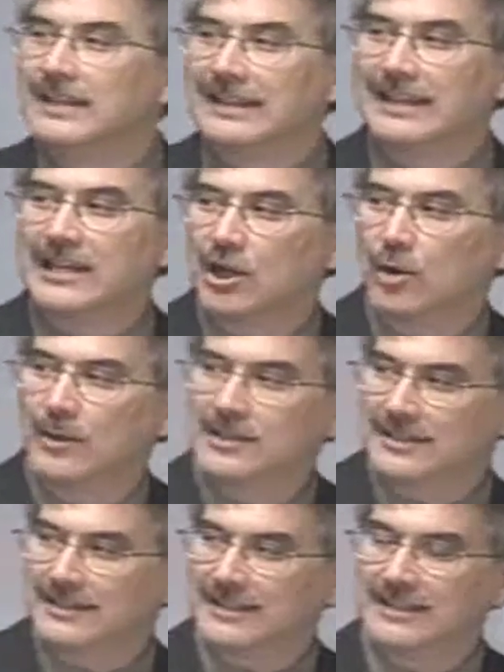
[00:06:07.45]
lingo is
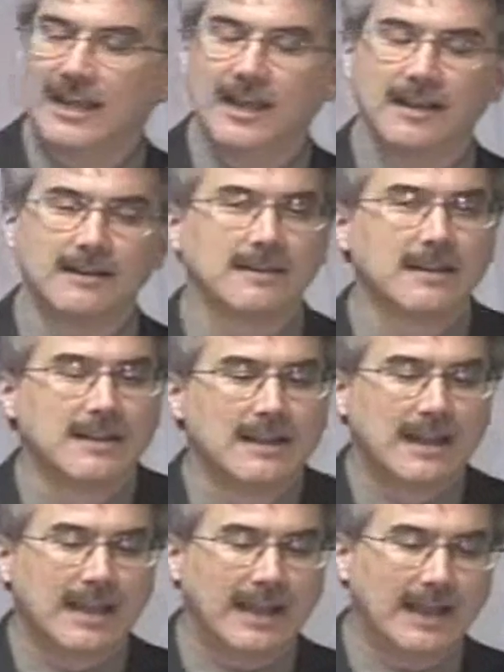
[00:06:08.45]
at the date,
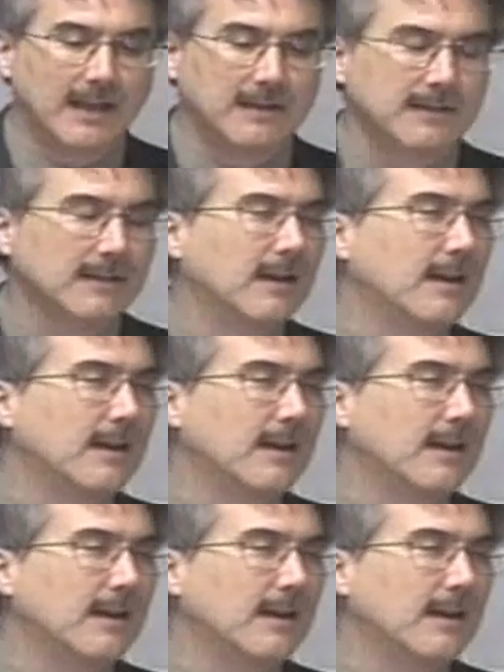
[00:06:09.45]
and